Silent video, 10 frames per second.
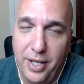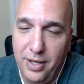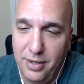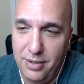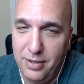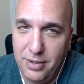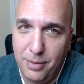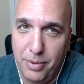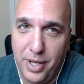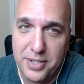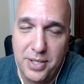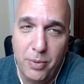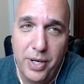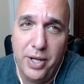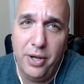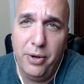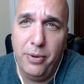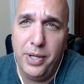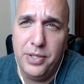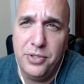and the plexi
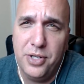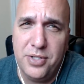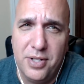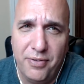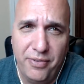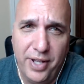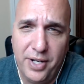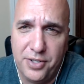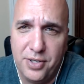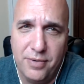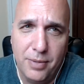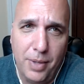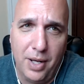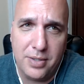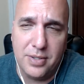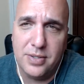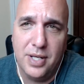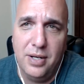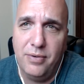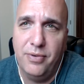window and just the finish of the box
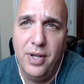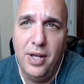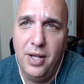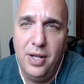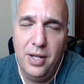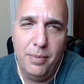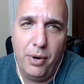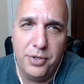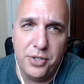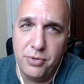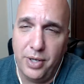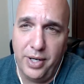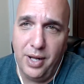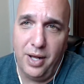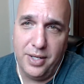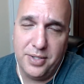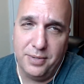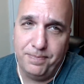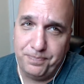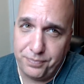itself. Birch is really nice,
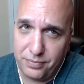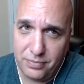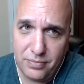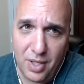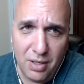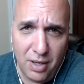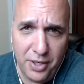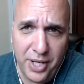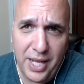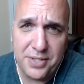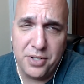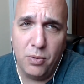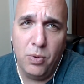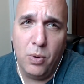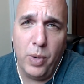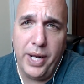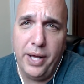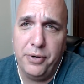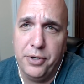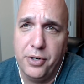and a lot of you guys don't want to weigh
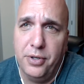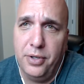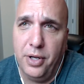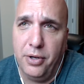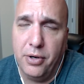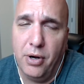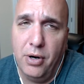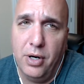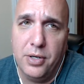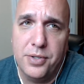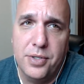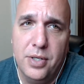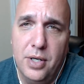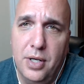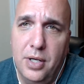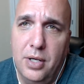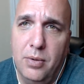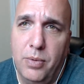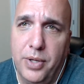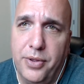down your cars
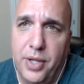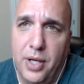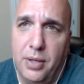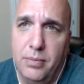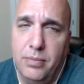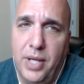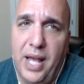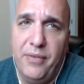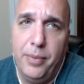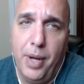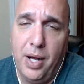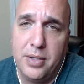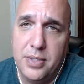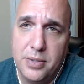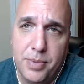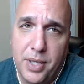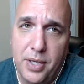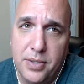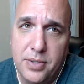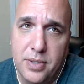with heavy boxes
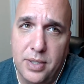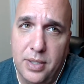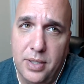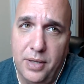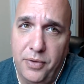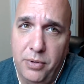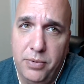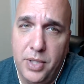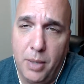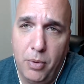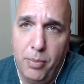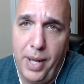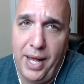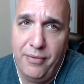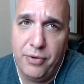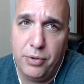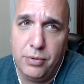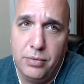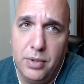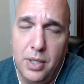because if you double baffle